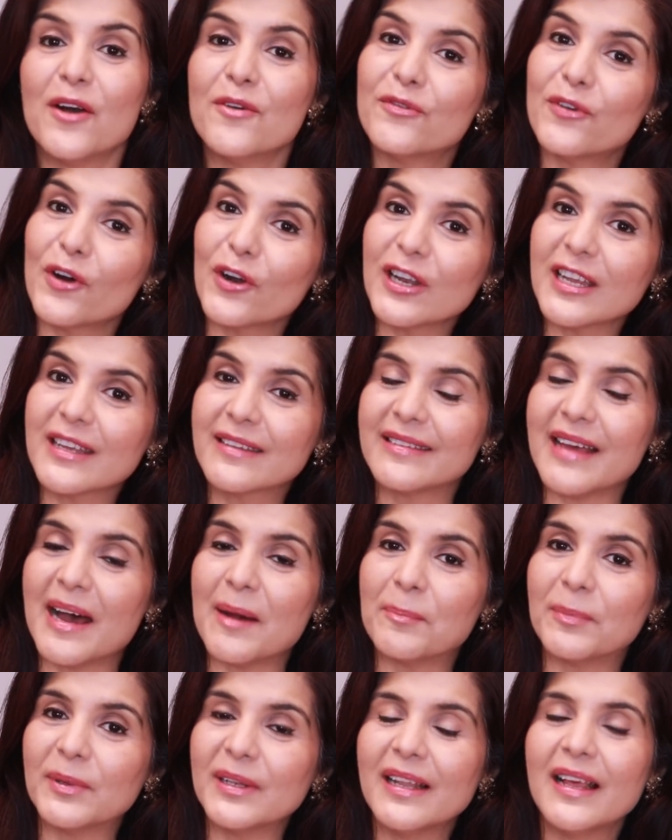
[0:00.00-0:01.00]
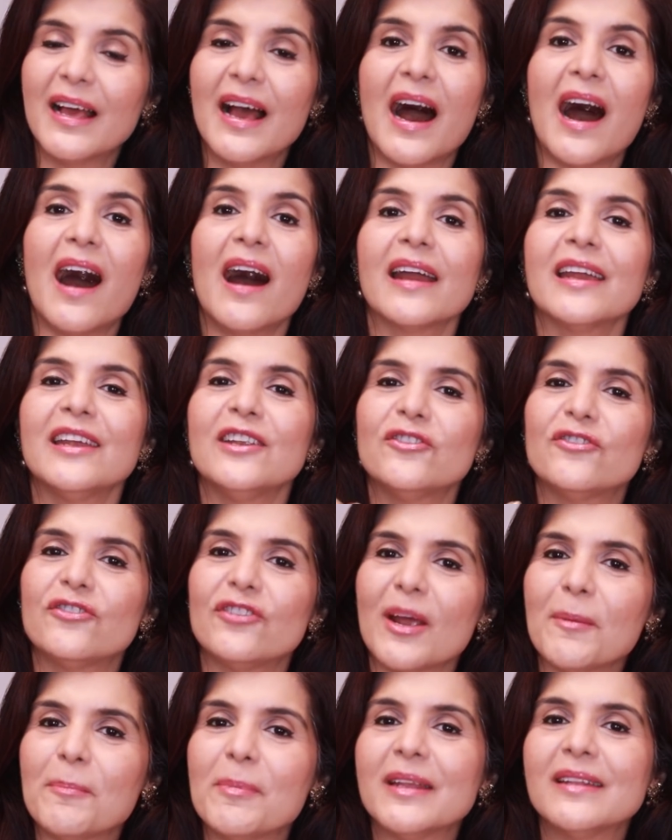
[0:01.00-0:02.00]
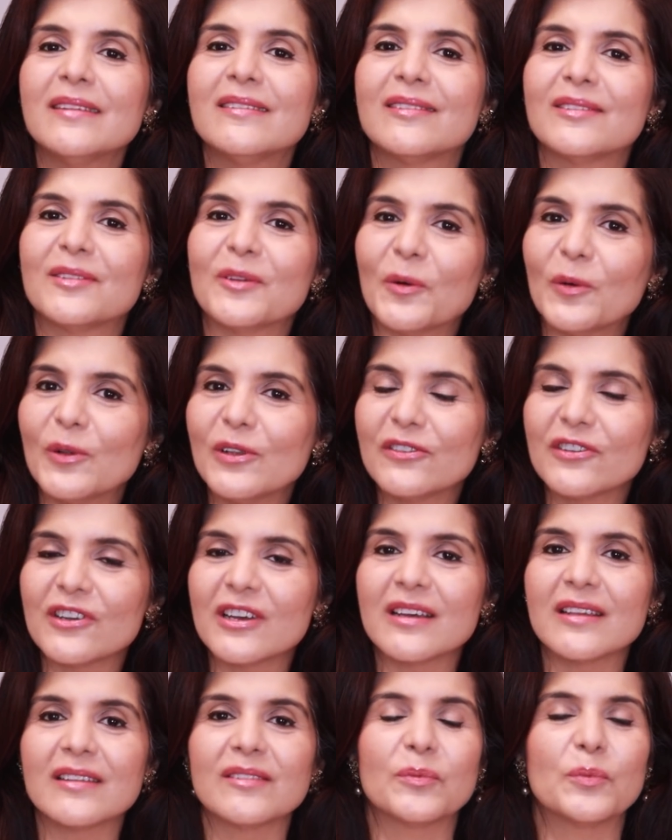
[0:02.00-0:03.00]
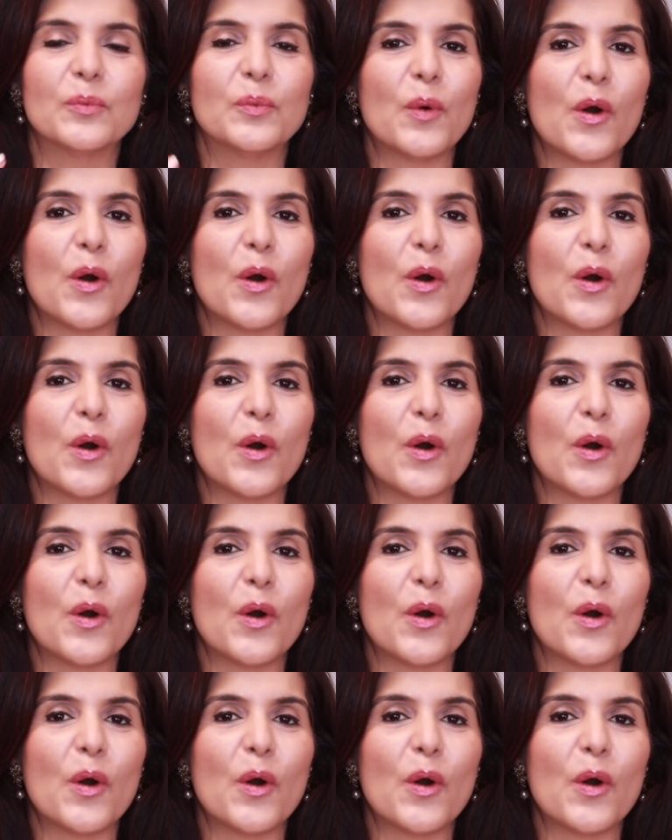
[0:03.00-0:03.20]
For example, our intrepid soldiers